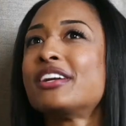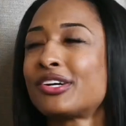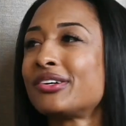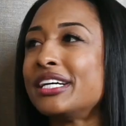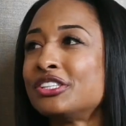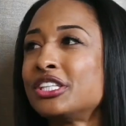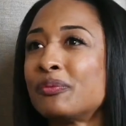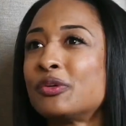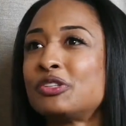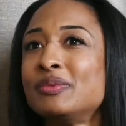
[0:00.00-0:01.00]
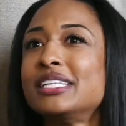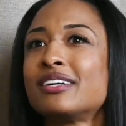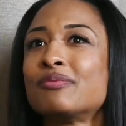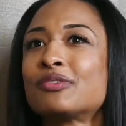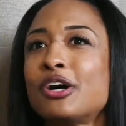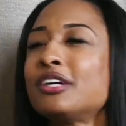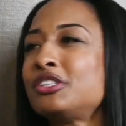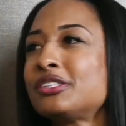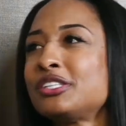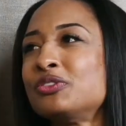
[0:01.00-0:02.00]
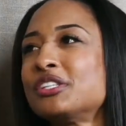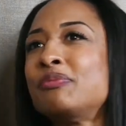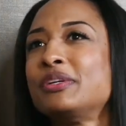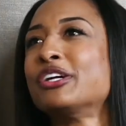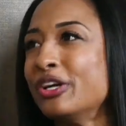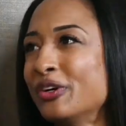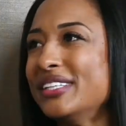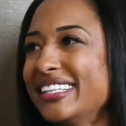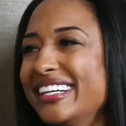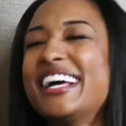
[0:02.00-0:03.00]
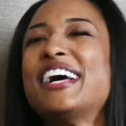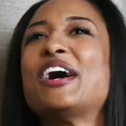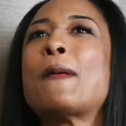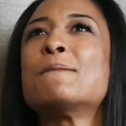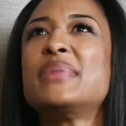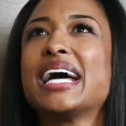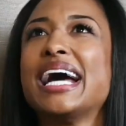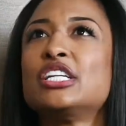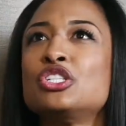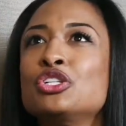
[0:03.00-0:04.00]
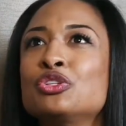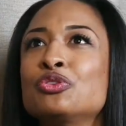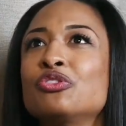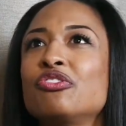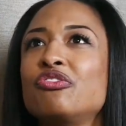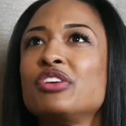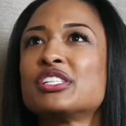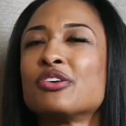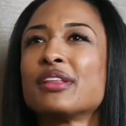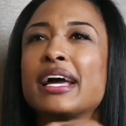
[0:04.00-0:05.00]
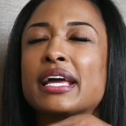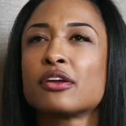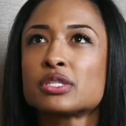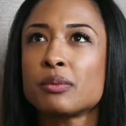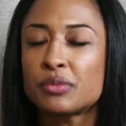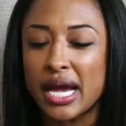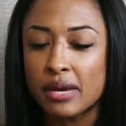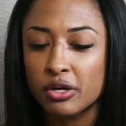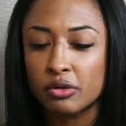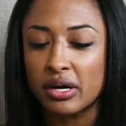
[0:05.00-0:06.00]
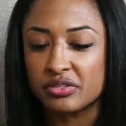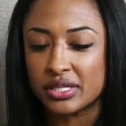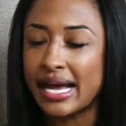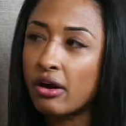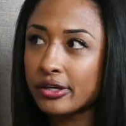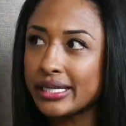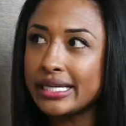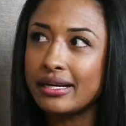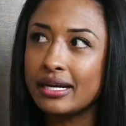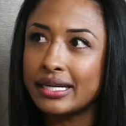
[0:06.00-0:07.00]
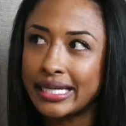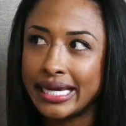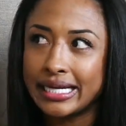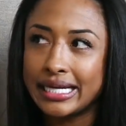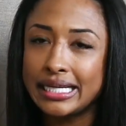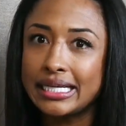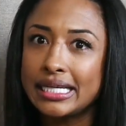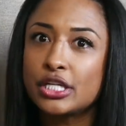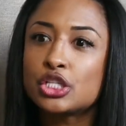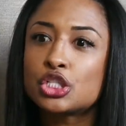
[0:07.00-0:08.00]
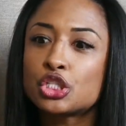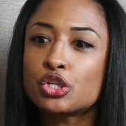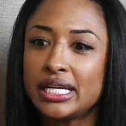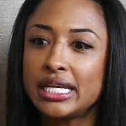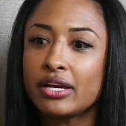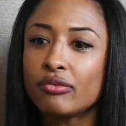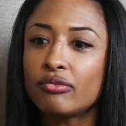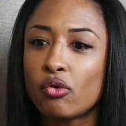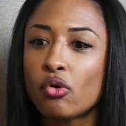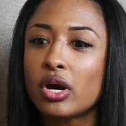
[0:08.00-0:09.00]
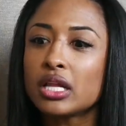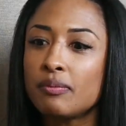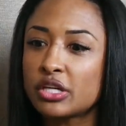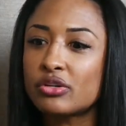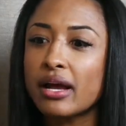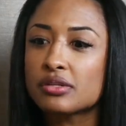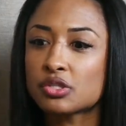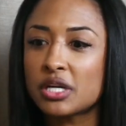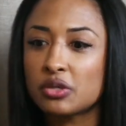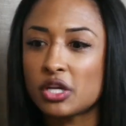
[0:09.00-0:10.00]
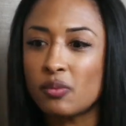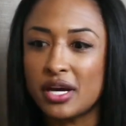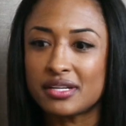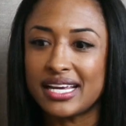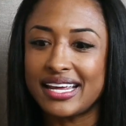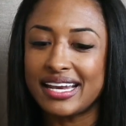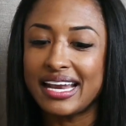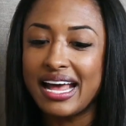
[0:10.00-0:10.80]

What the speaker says: relationship, which means I'm consciously choosing to be alone. But I do feel, so like there was a time period where I was in Calgary, Canada, training for Olympic trials in 2021. And